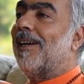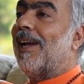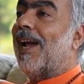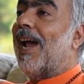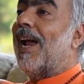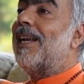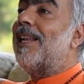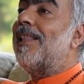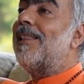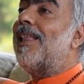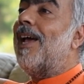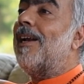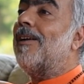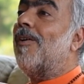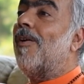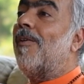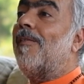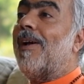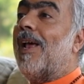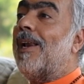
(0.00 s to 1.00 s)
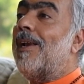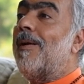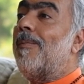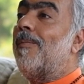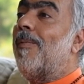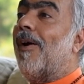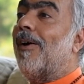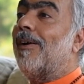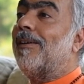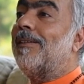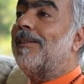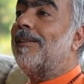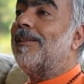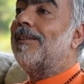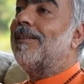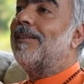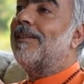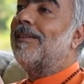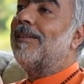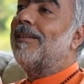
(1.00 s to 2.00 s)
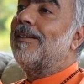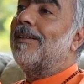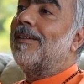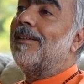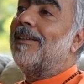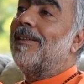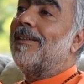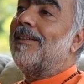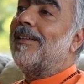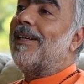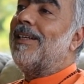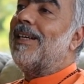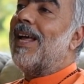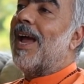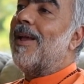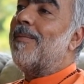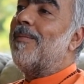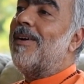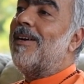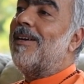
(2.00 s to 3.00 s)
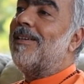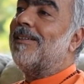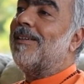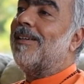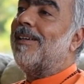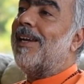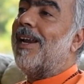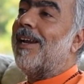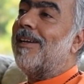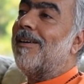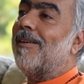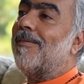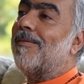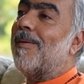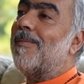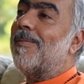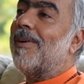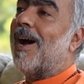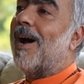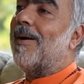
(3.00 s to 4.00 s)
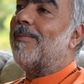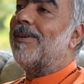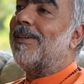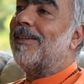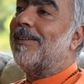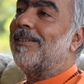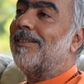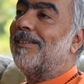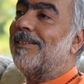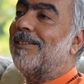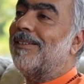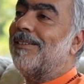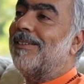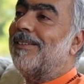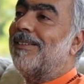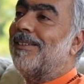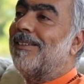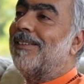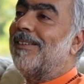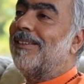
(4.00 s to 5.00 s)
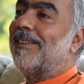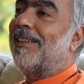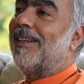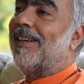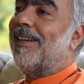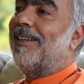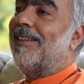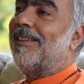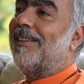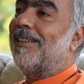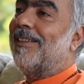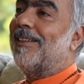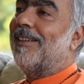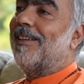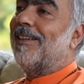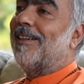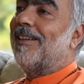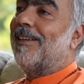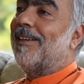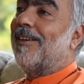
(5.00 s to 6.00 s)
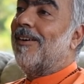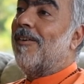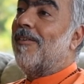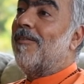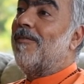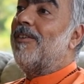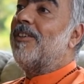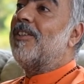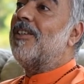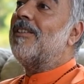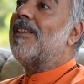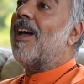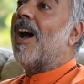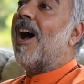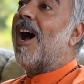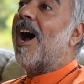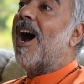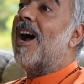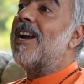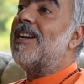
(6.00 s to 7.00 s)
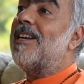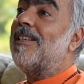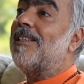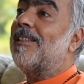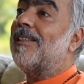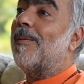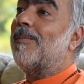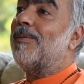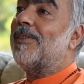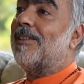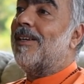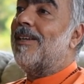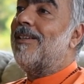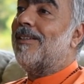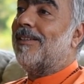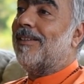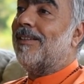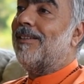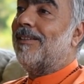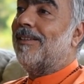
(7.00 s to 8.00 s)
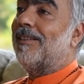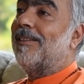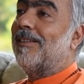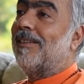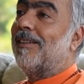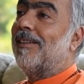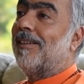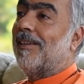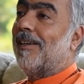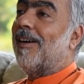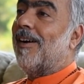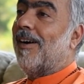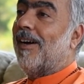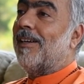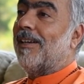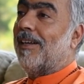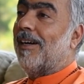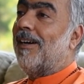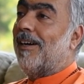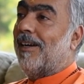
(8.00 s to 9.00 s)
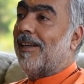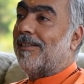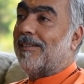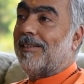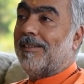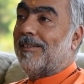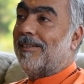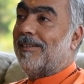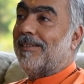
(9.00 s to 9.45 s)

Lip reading: And in that covalent bond, the diamond is created from carbon, yeah, which is the hardest substance on earth,